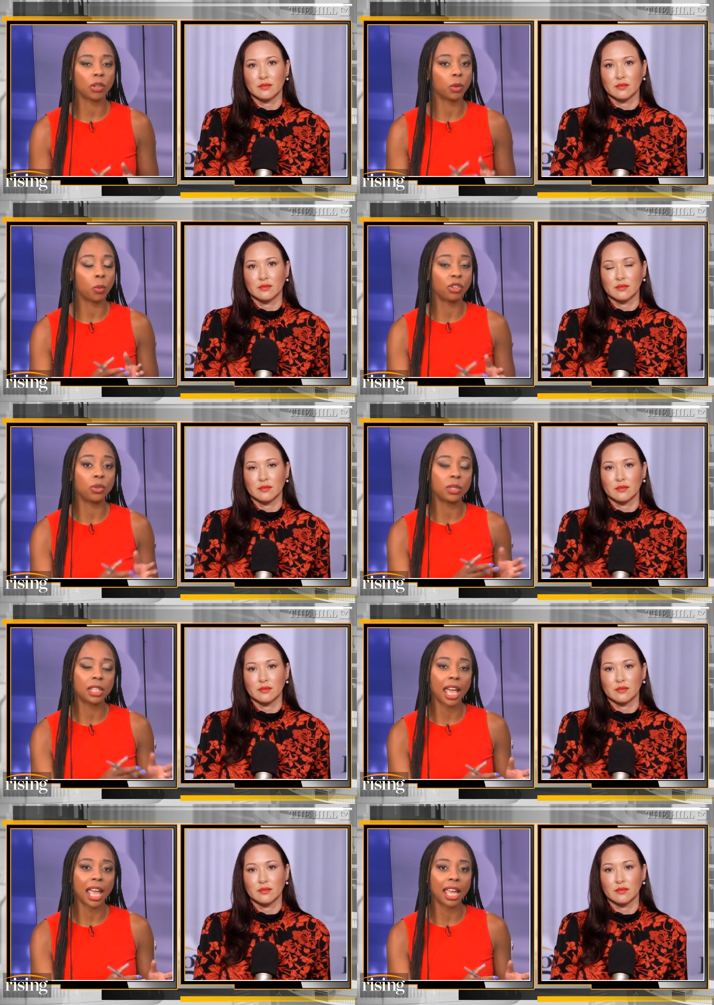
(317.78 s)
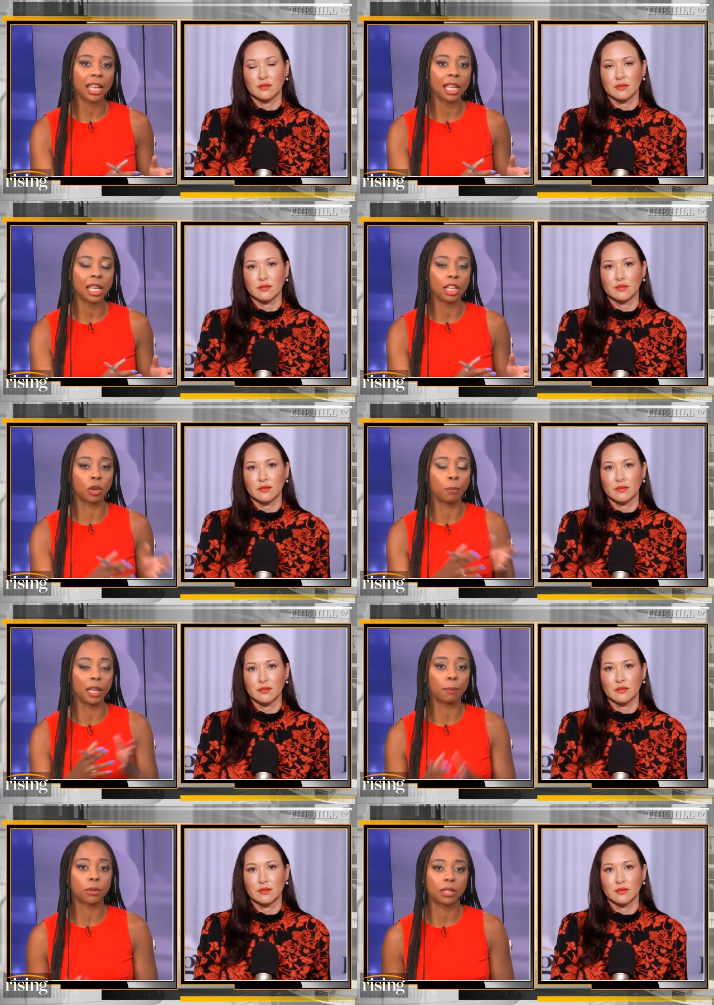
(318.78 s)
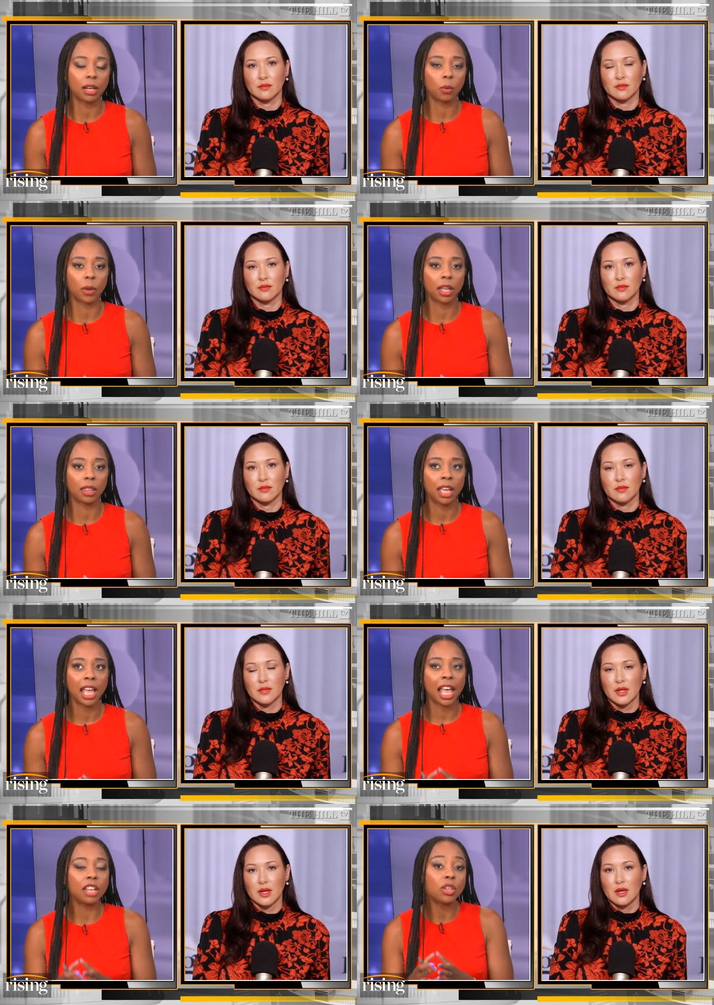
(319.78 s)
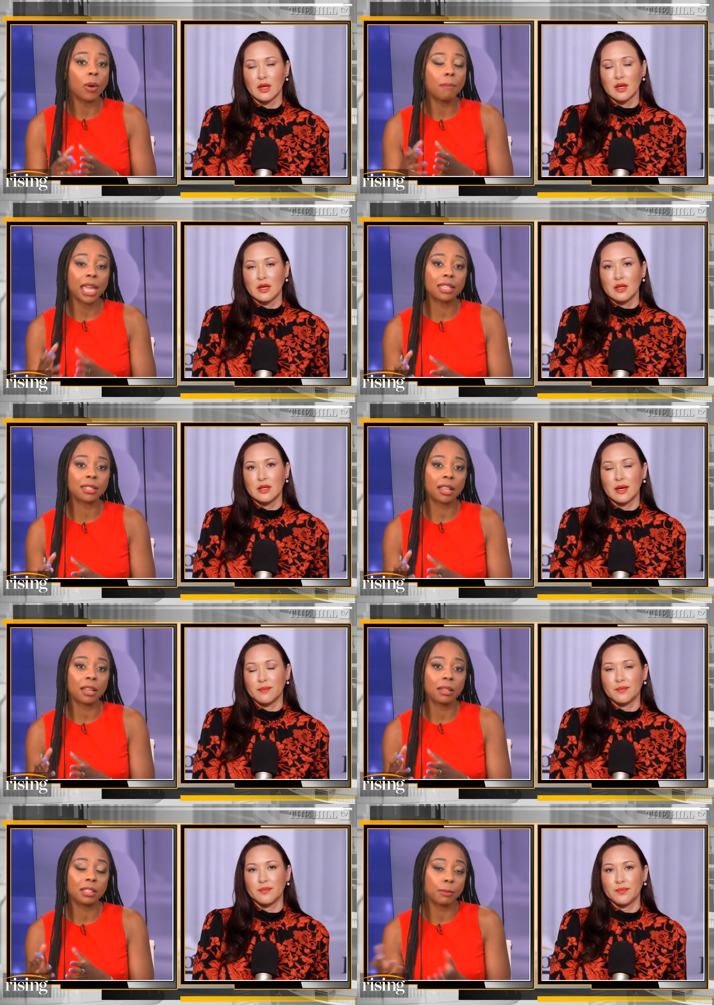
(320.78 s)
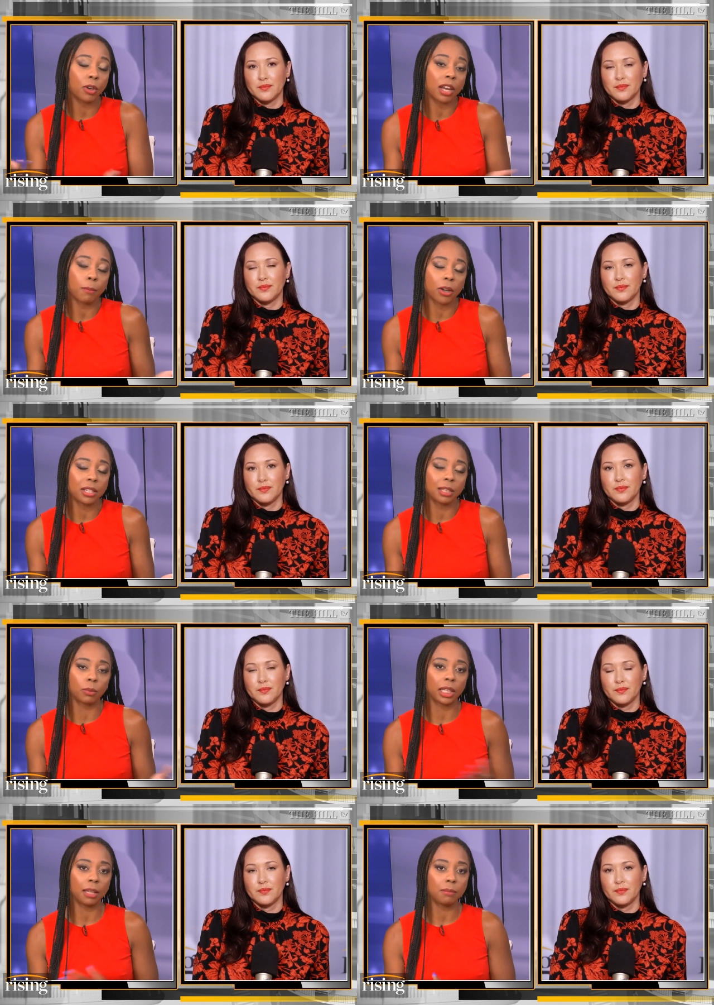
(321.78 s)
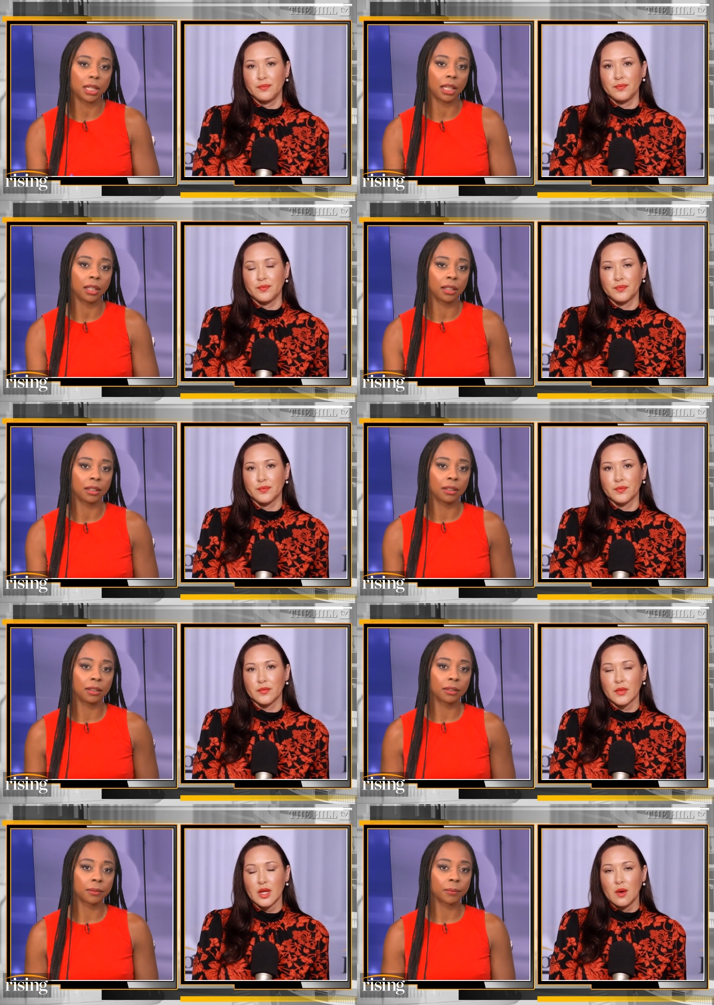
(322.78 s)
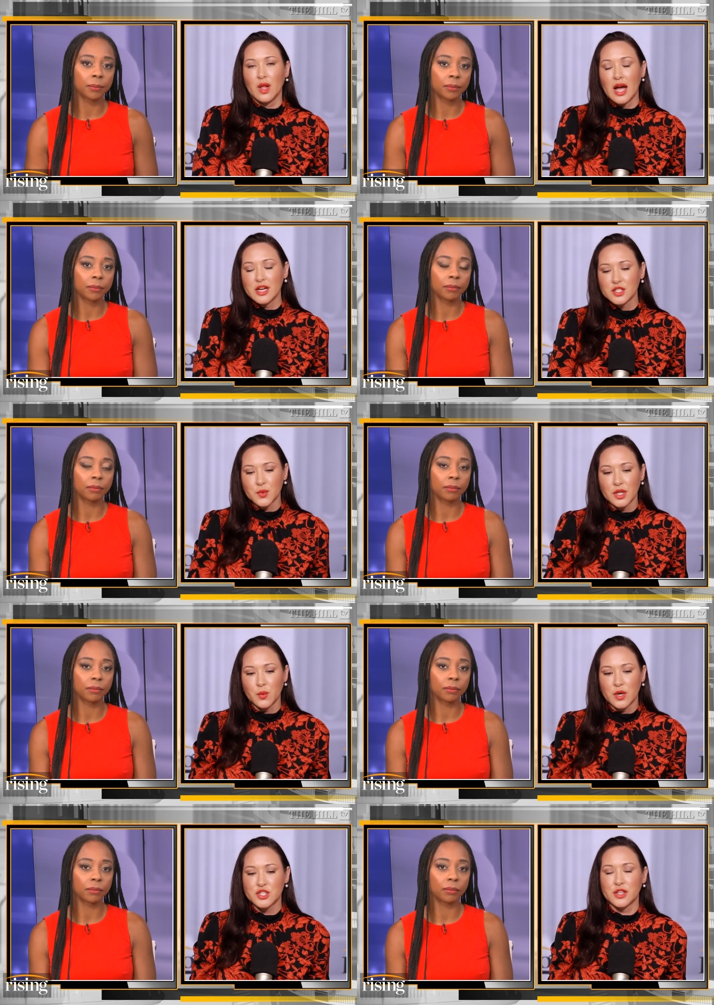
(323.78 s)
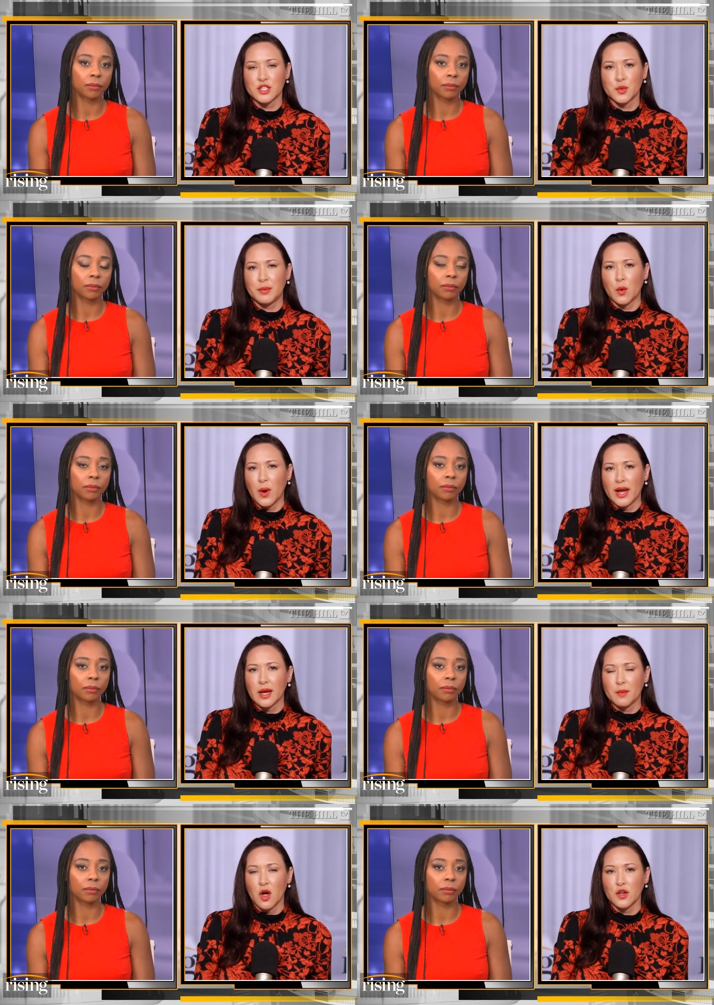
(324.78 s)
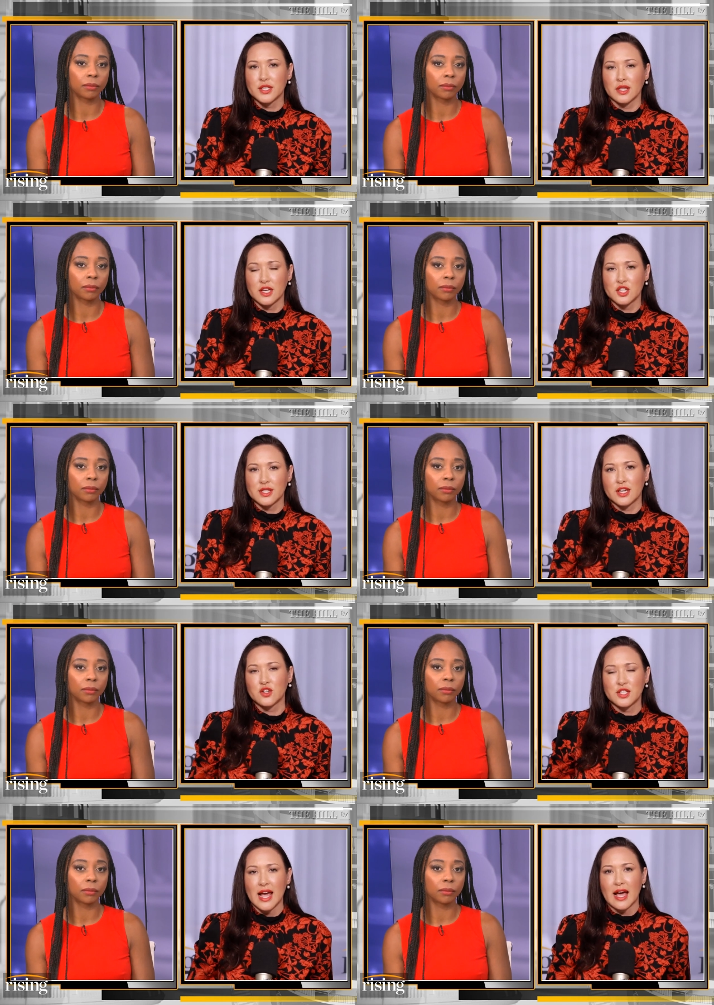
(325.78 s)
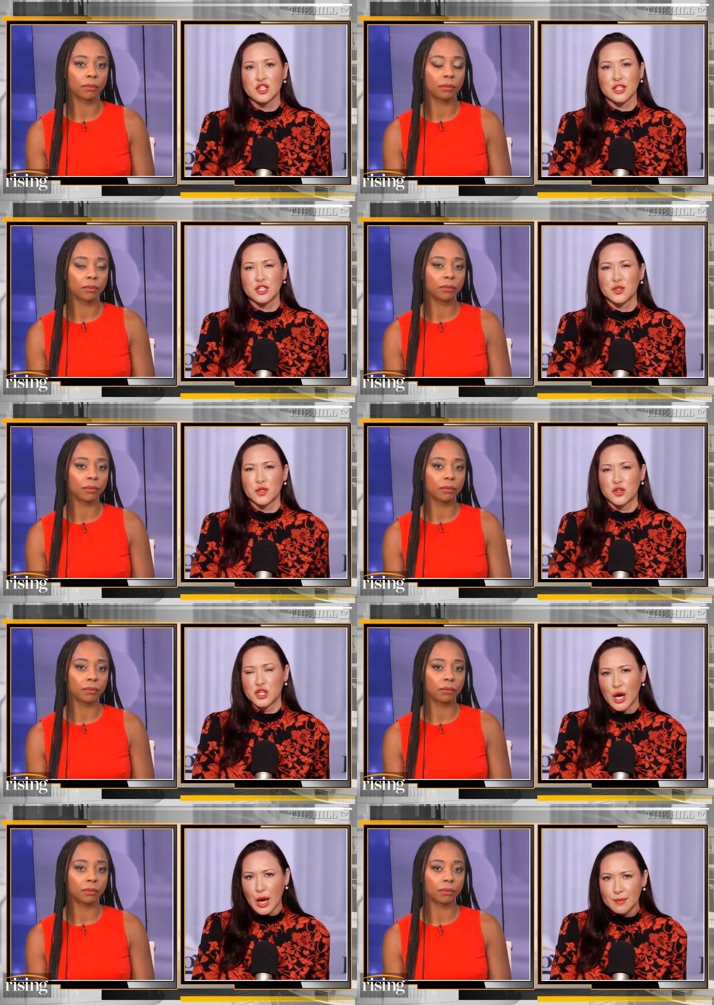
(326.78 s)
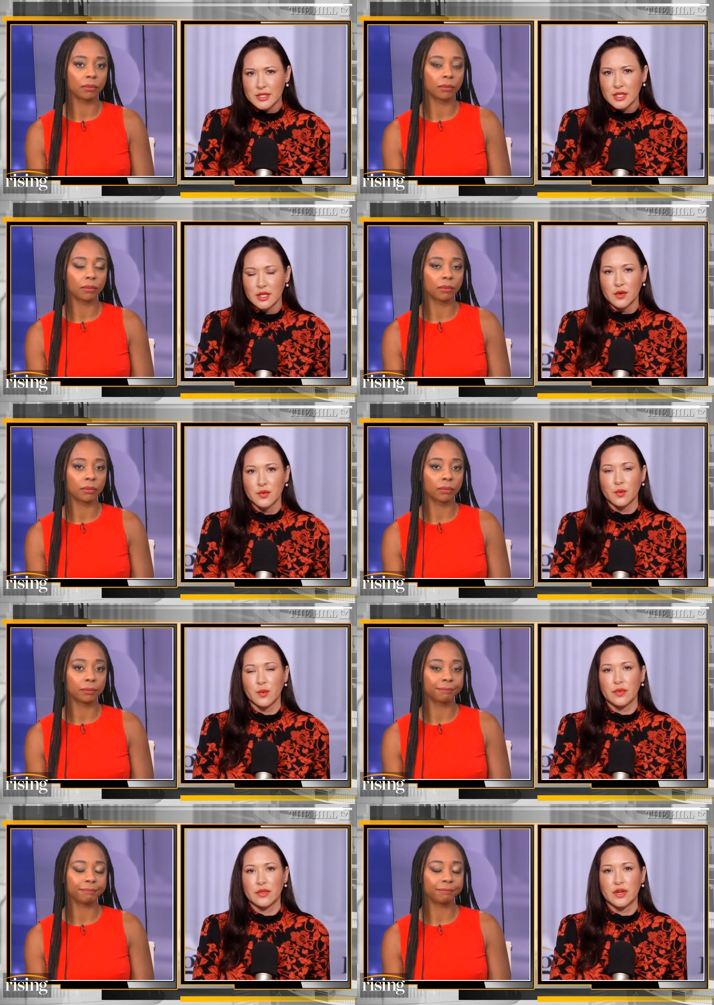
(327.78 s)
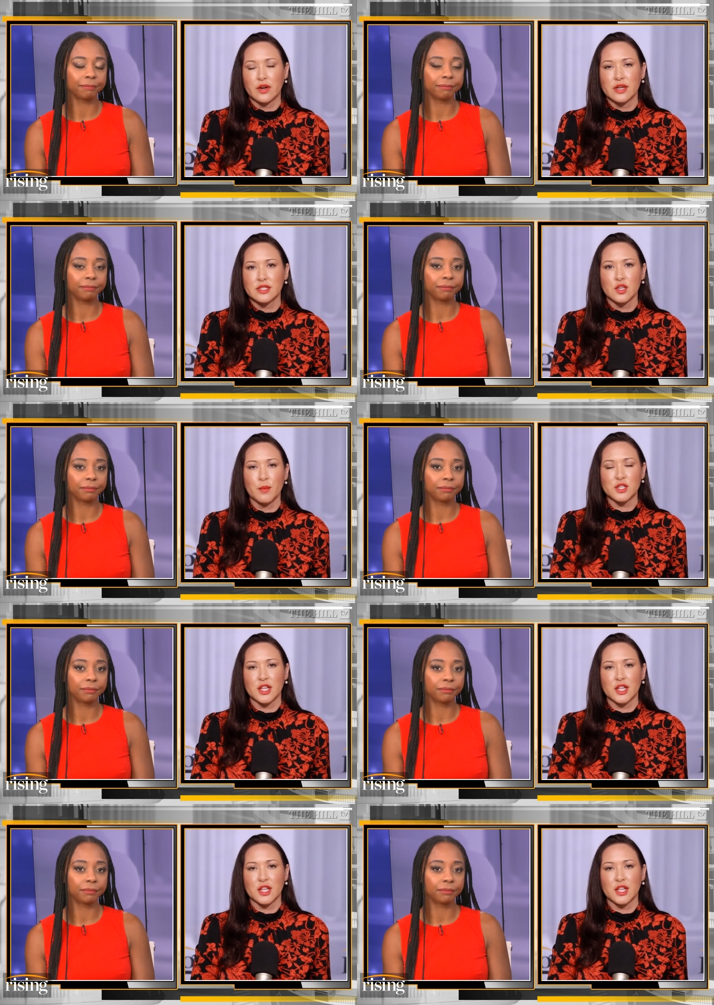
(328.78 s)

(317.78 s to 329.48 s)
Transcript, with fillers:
Speaker 1: with what you say you're being presented with. And so it makes the yeah. Democratic Party seem really empty.
Speaker 2: Well, I just really wish that this would be a wake up call to legislators to actually do their jobs. You know, there is so much